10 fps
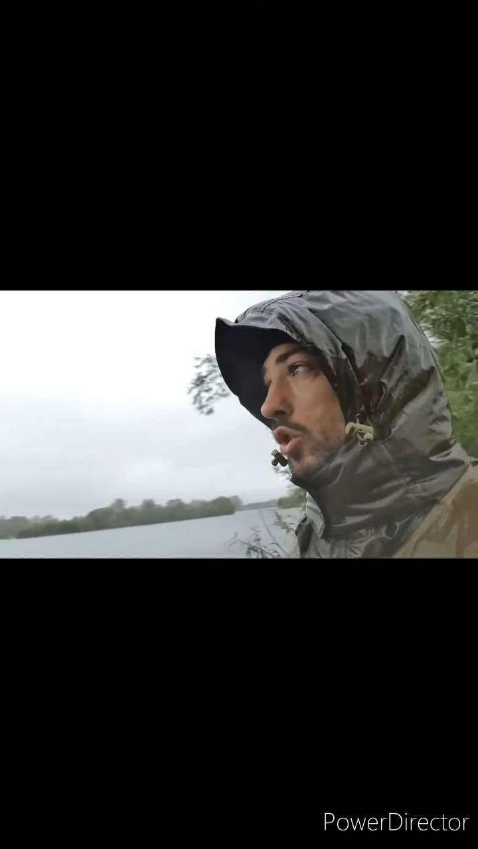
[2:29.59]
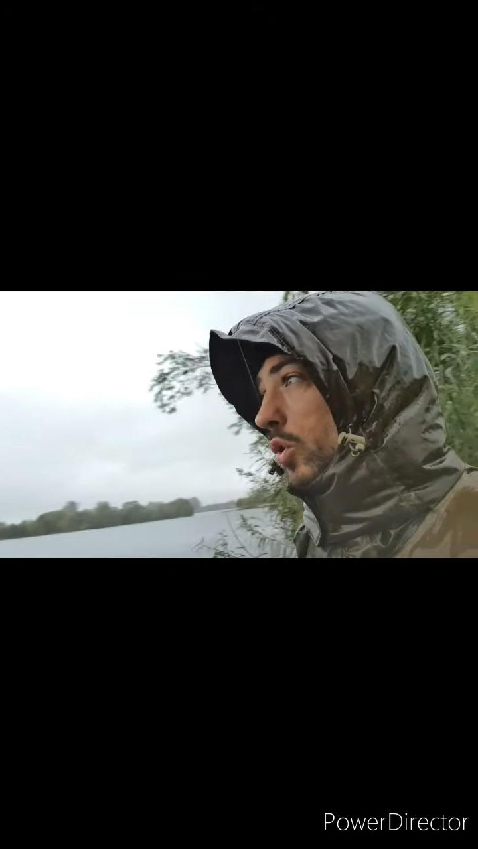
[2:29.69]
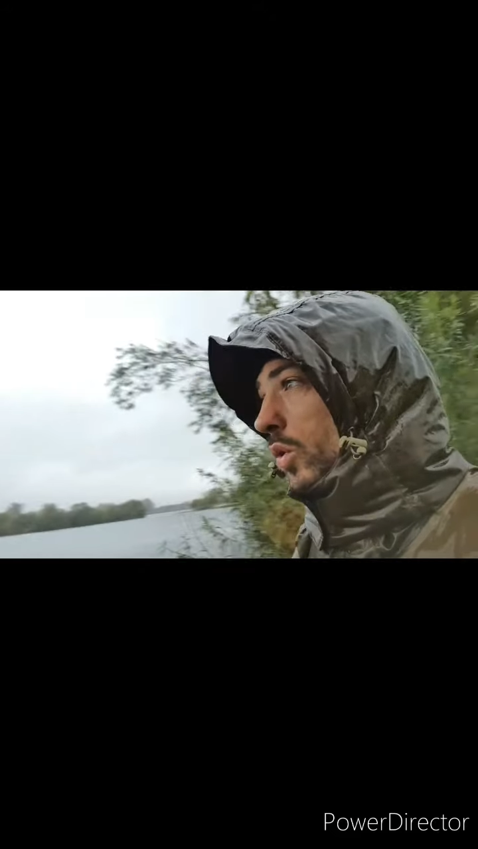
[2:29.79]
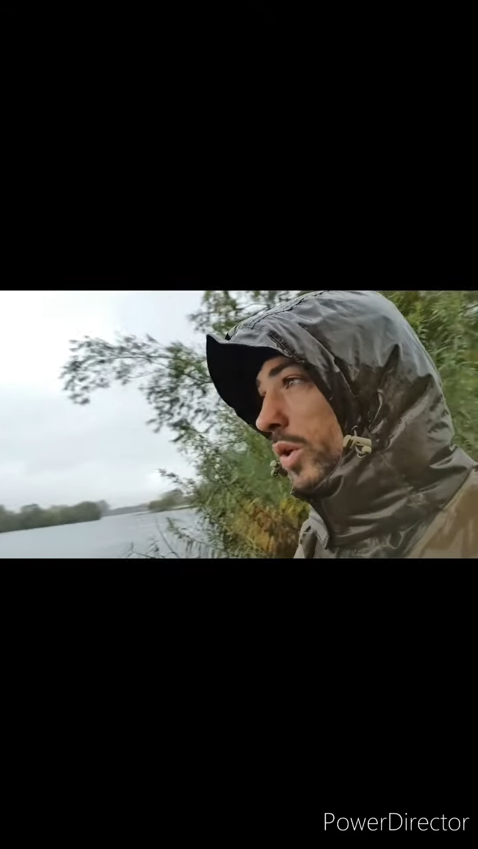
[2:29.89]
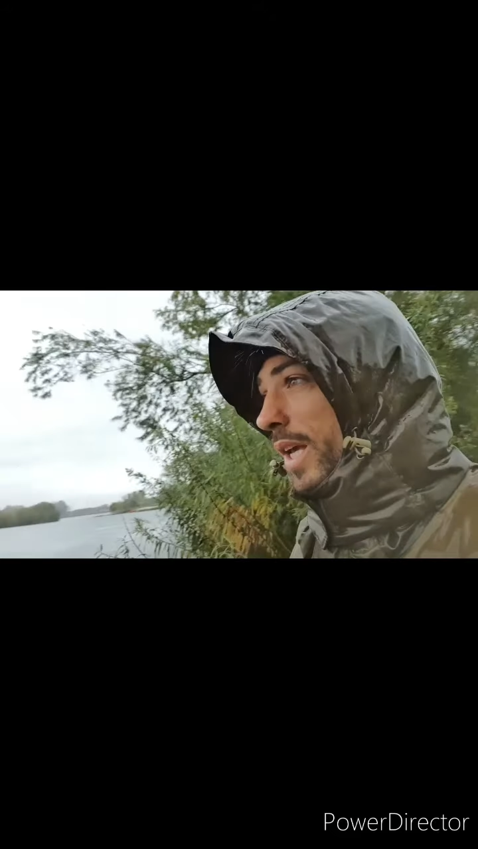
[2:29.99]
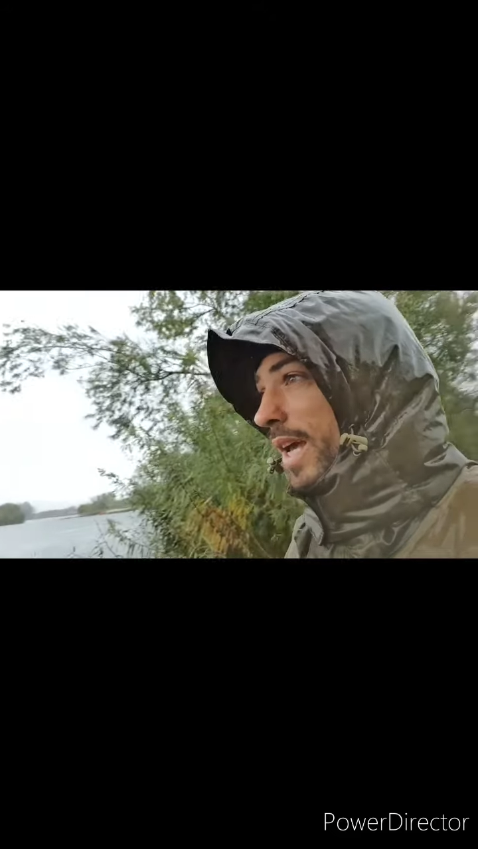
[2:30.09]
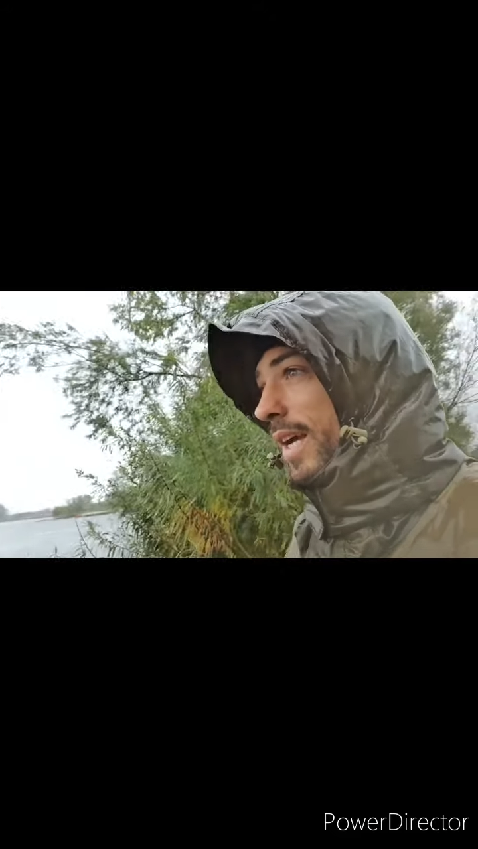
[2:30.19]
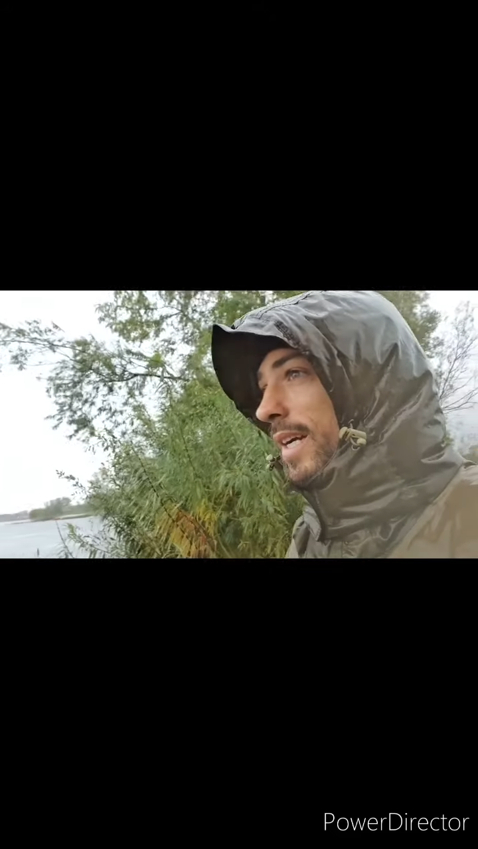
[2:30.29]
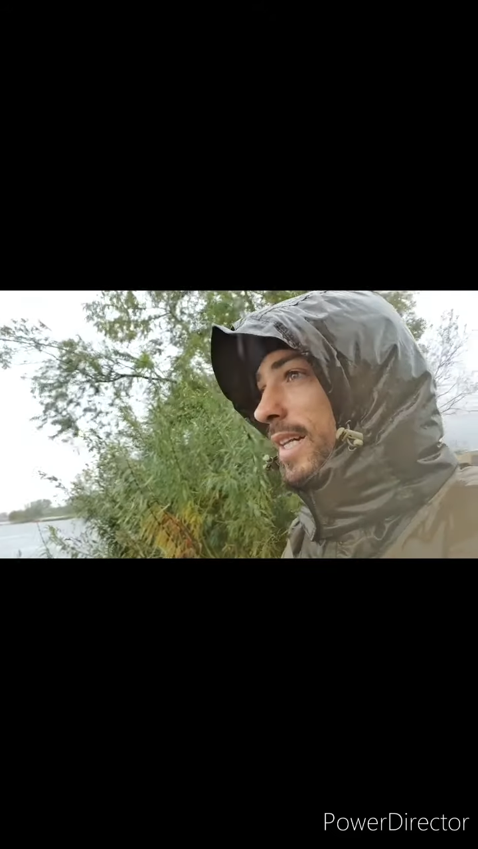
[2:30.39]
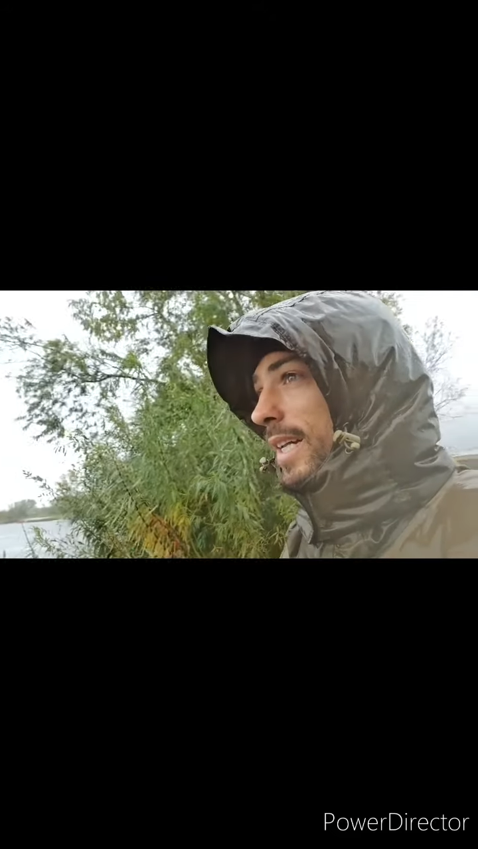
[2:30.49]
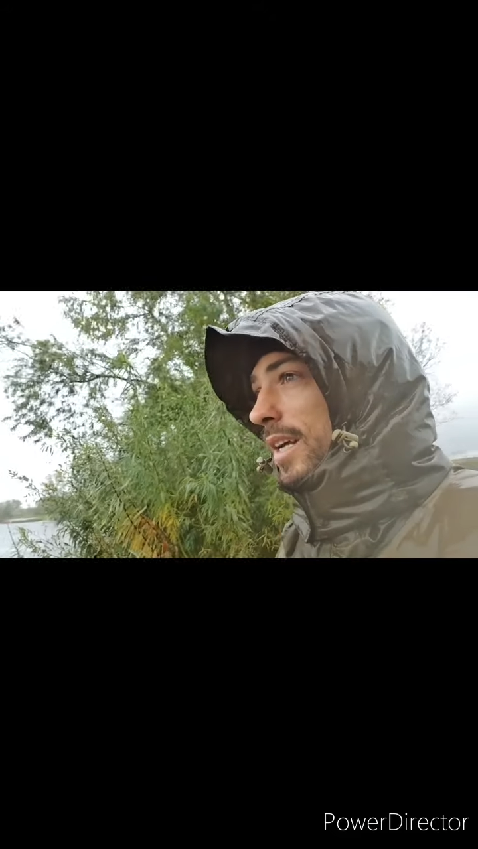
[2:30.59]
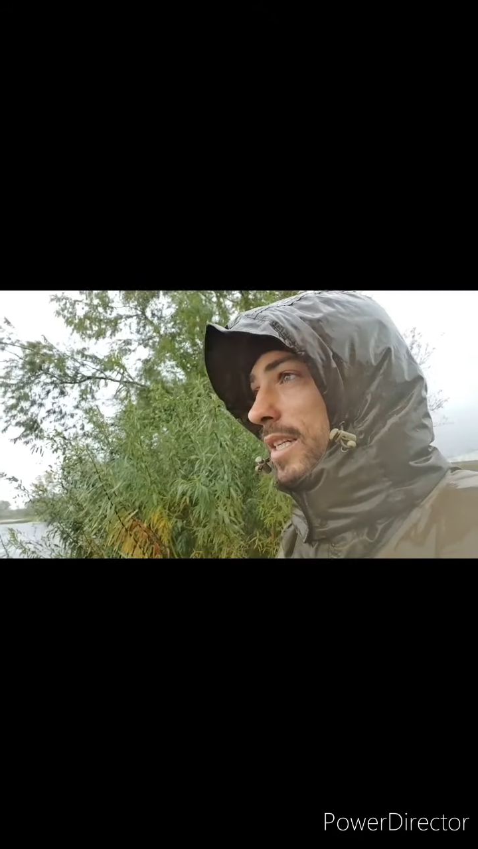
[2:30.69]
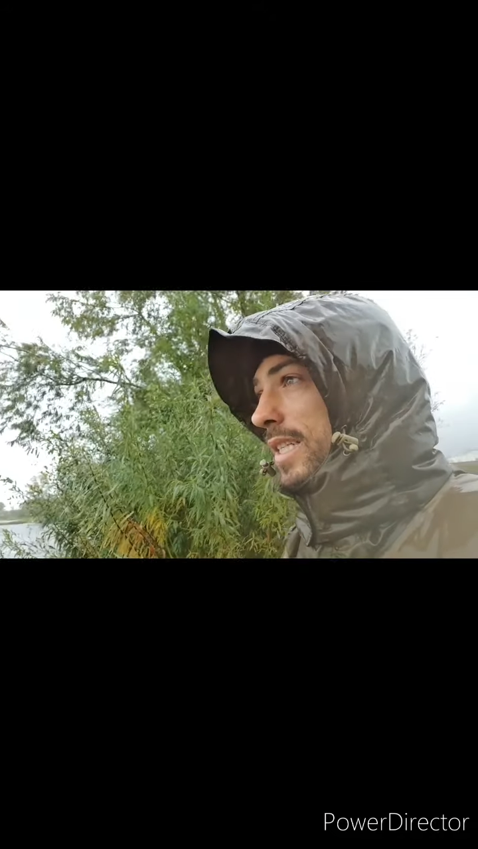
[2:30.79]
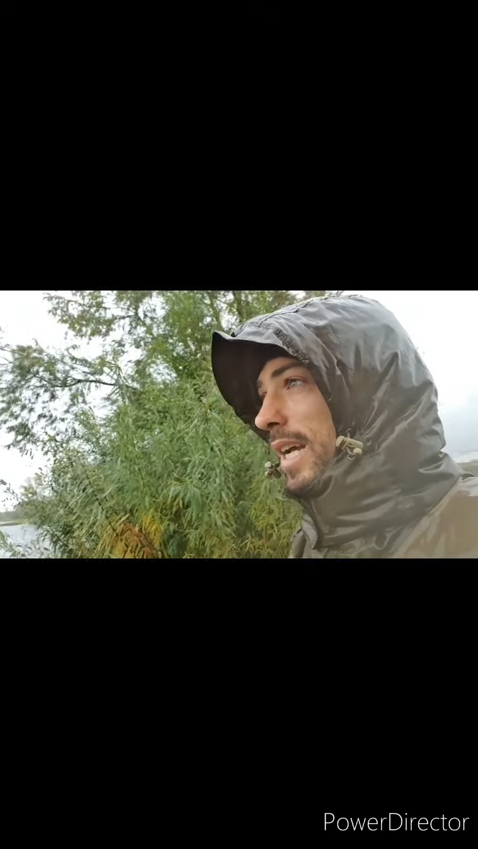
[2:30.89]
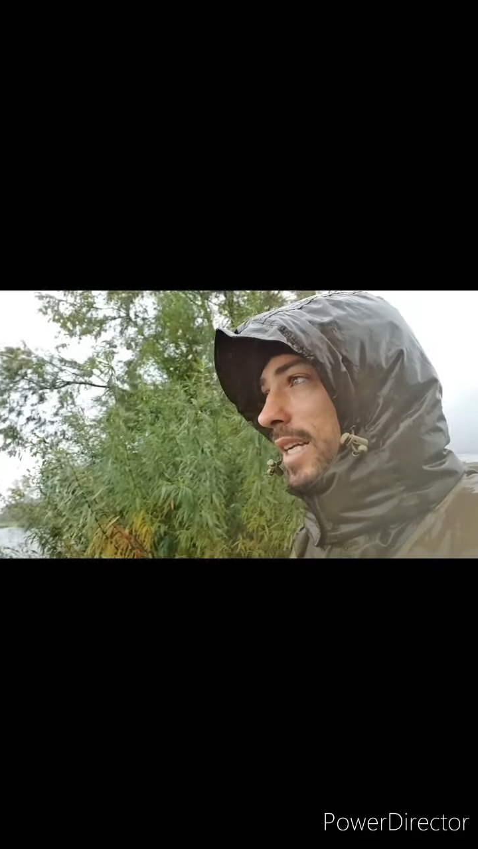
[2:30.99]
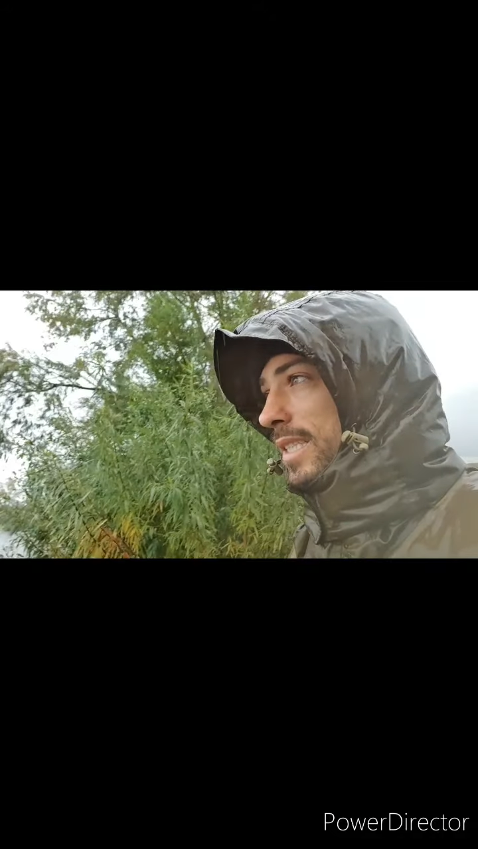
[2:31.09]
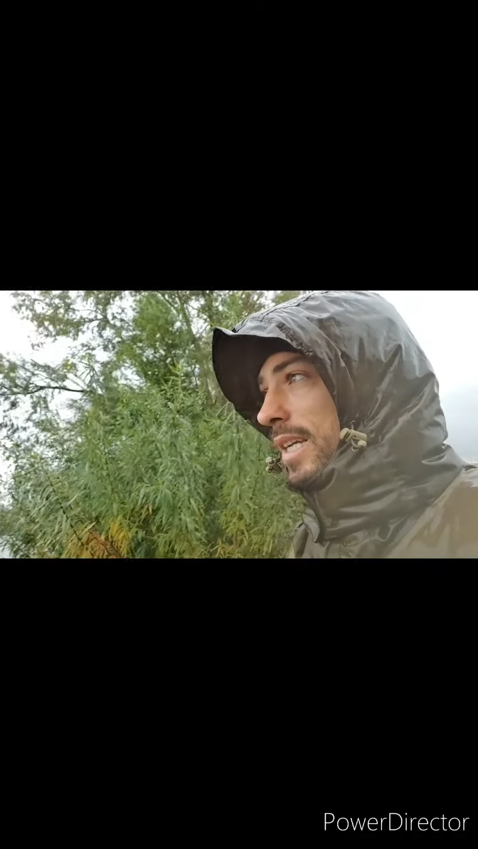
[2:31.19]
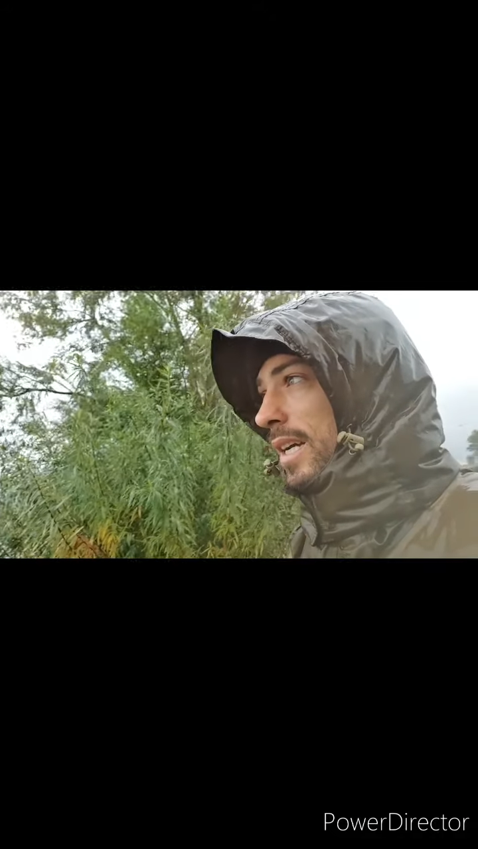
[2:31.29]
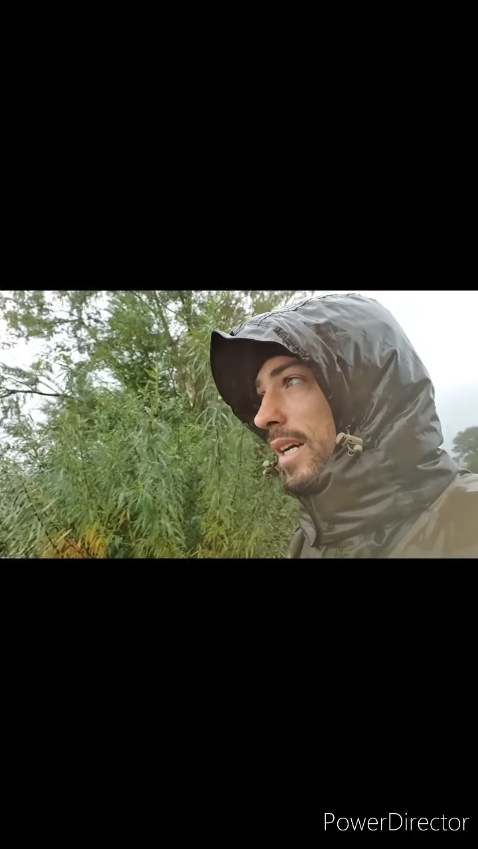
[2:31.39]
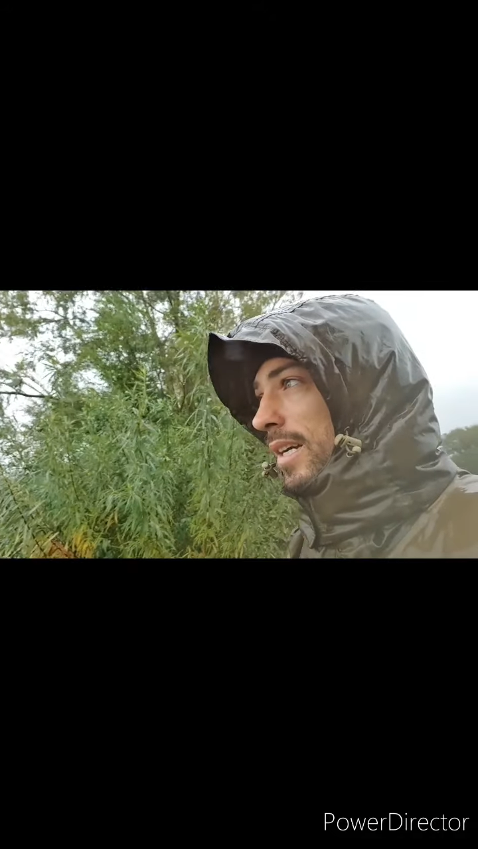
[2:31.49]
sure yet i say it's
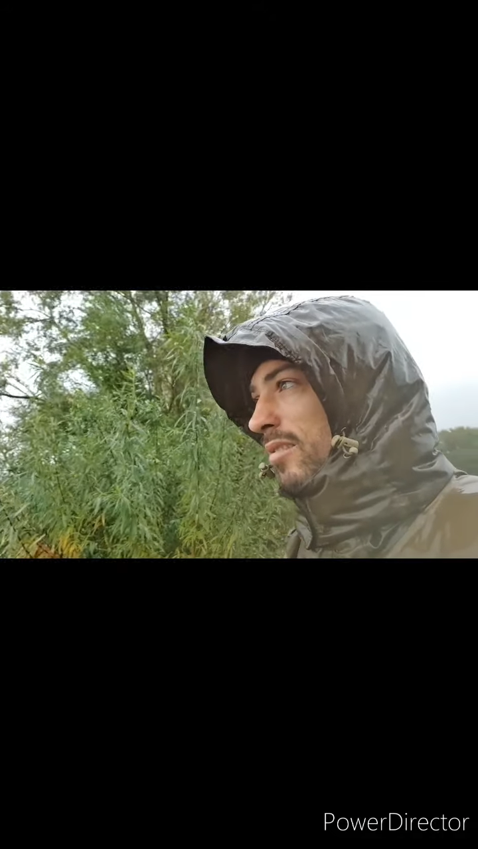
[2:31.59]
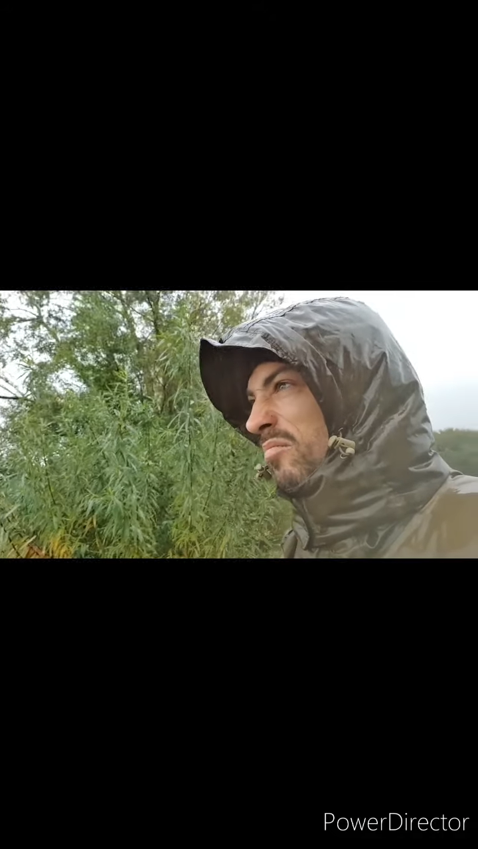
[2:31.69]
uh,